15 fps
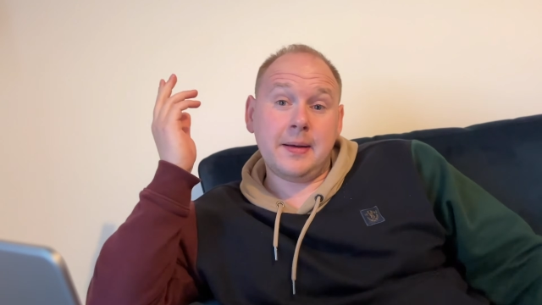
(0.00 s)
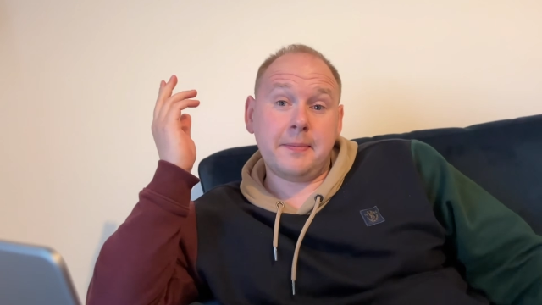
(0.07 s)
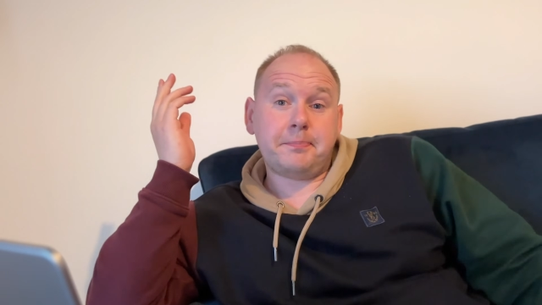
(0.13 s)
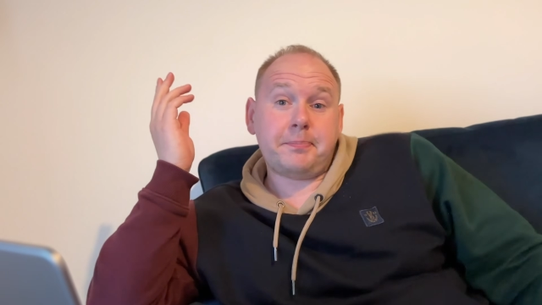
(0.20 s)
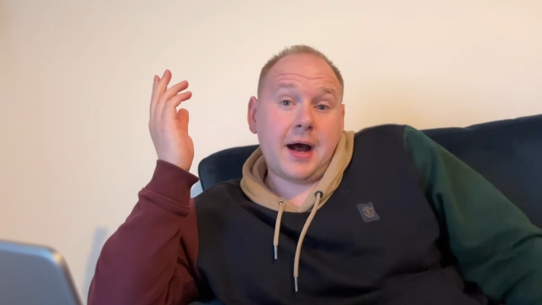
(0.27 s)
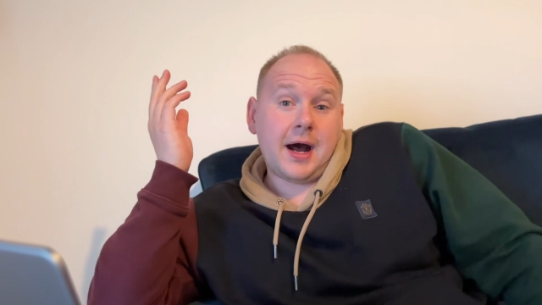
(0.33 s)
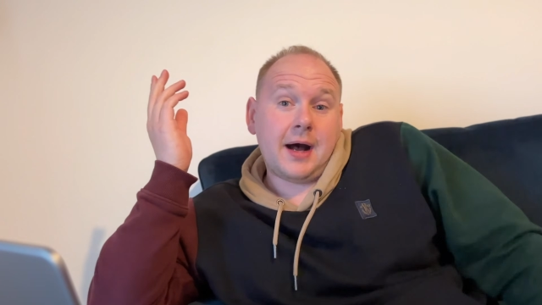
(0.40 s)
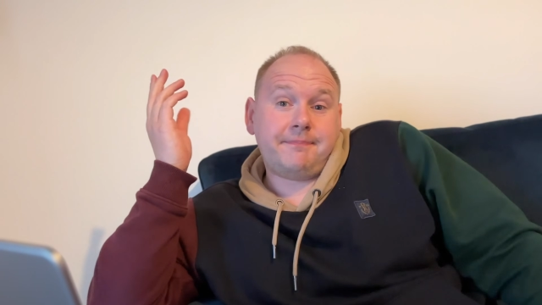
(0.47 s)

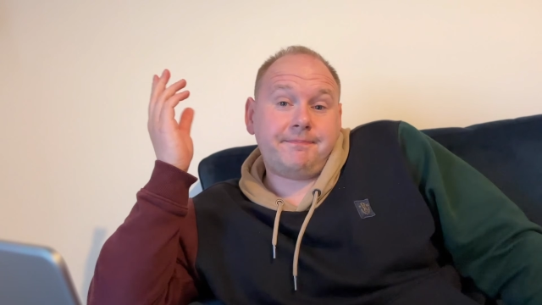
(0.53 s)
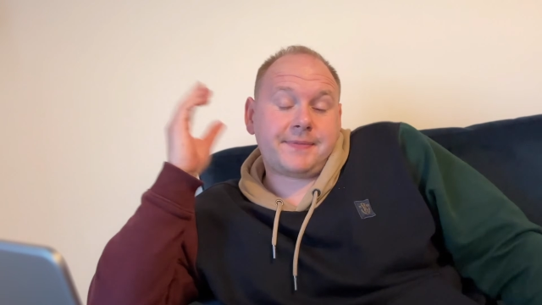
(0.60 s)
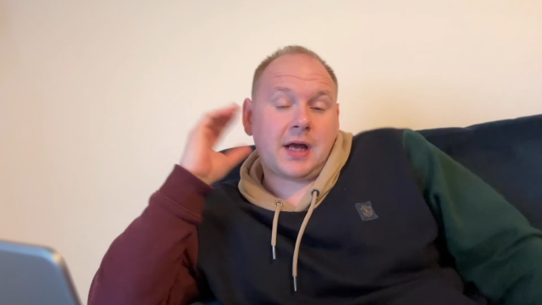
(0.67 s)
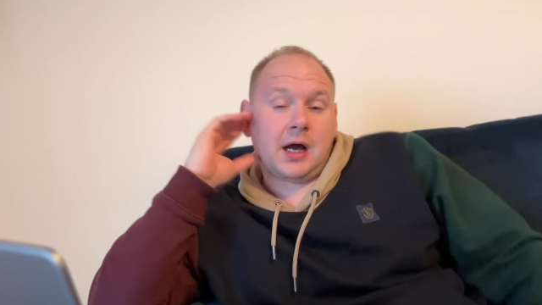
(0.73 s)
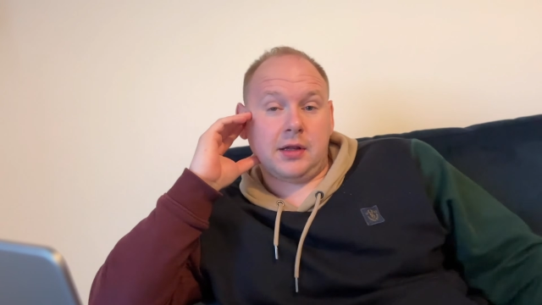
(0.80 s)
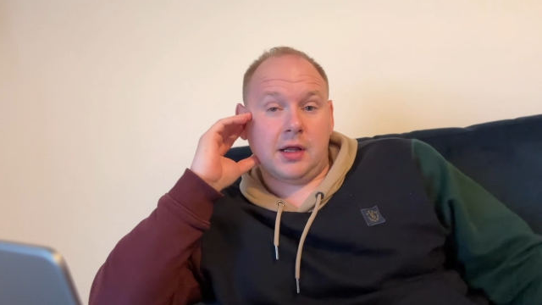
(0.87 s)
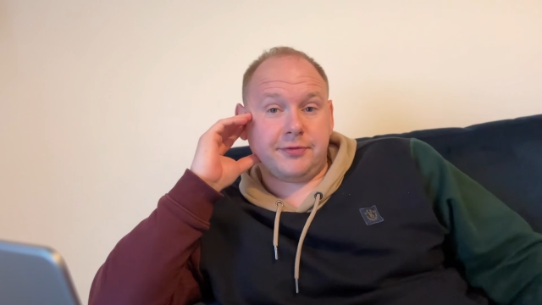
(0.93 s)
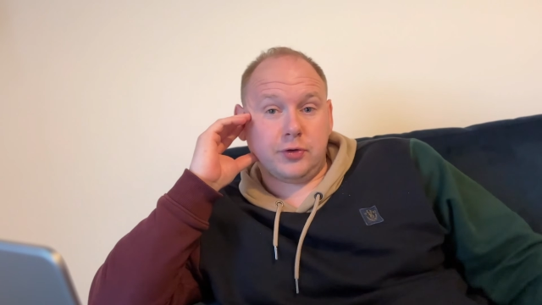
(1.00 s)
But I
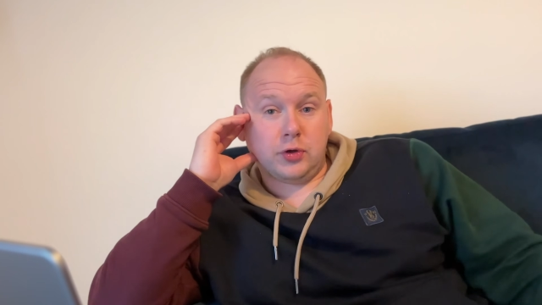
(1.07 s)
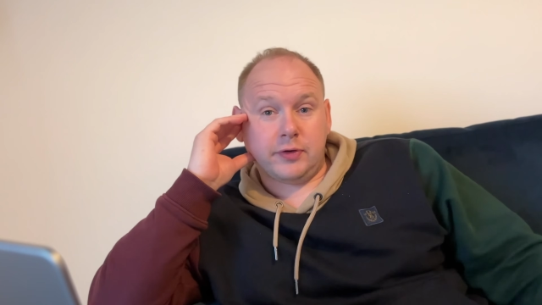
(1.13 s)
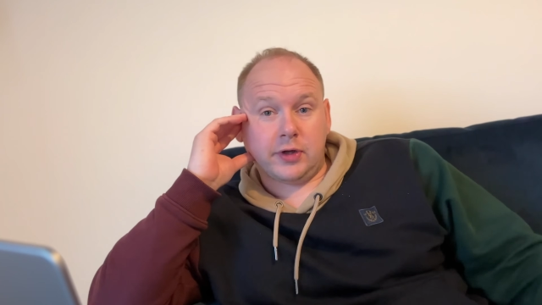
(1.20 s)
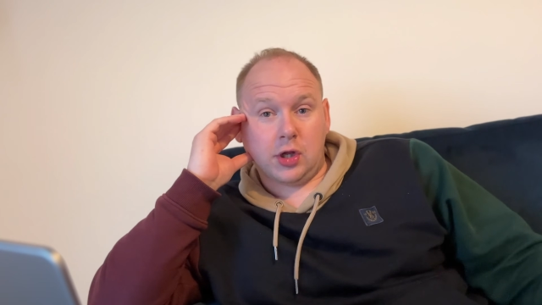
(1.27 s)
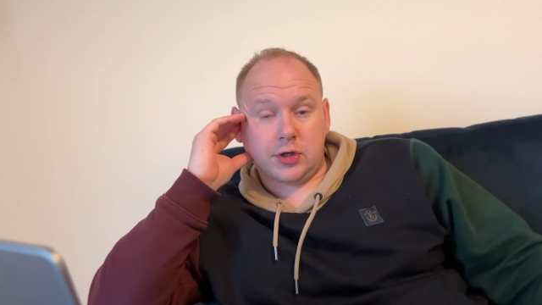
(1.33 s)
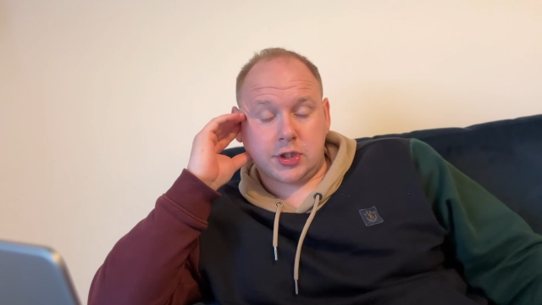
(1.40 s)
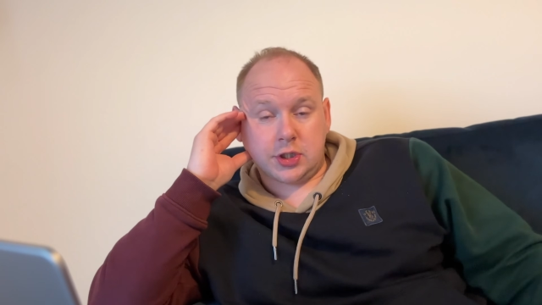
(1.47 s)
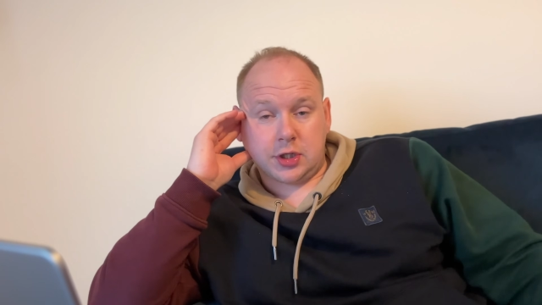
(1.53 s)
love Nova
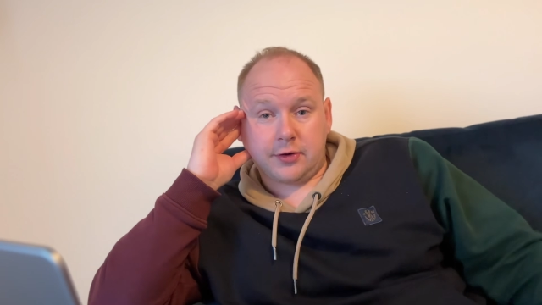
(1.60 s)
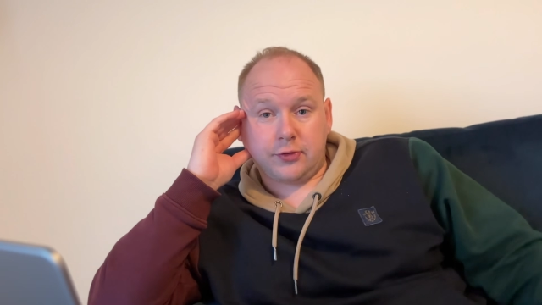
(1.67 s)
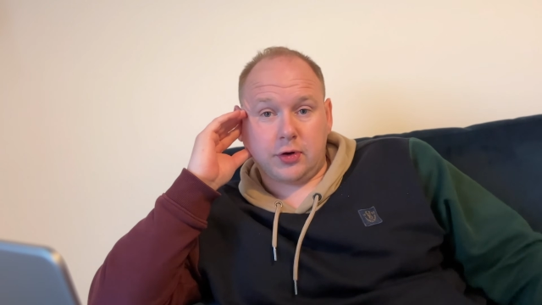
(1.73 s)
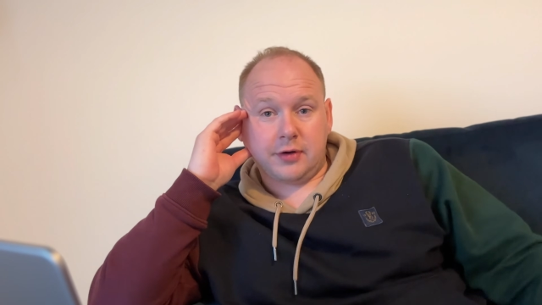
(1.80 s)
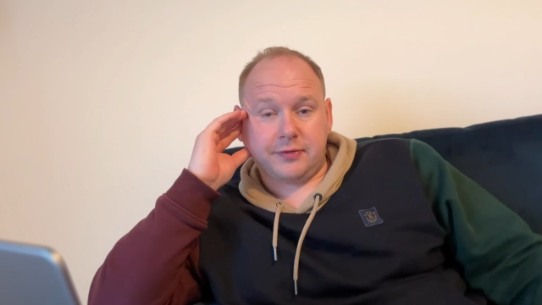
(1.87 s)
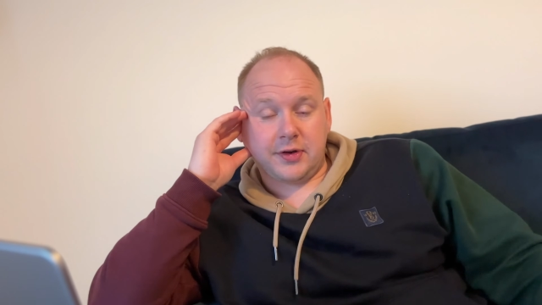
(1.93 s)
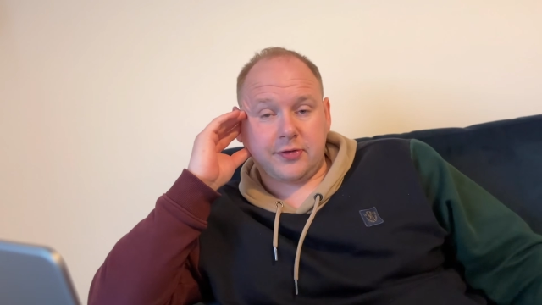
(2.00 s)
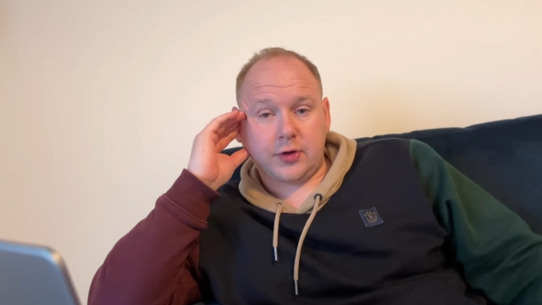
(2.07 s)
Launcher, so
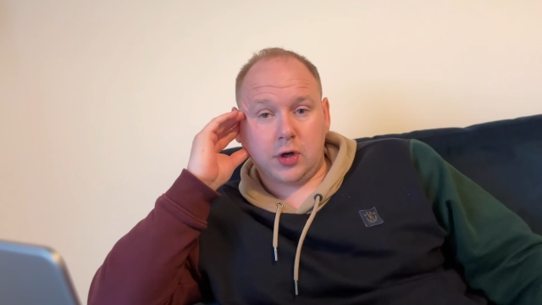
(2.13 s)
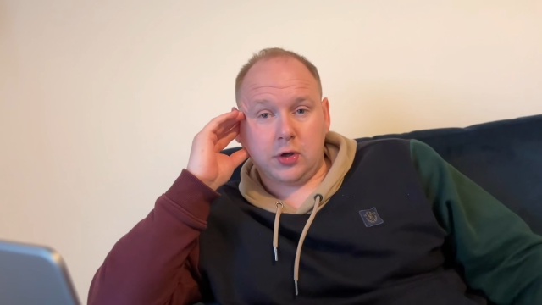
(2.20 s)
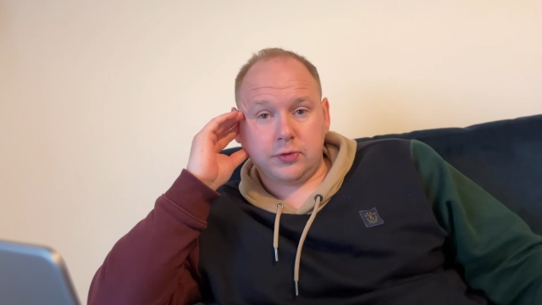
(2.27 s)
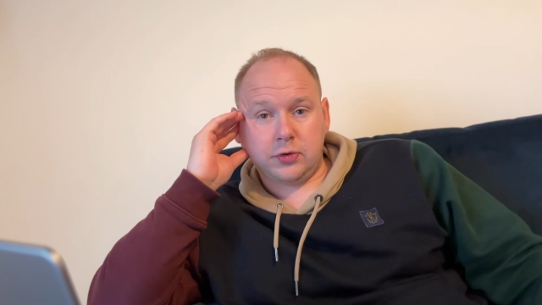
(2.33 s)
I've installed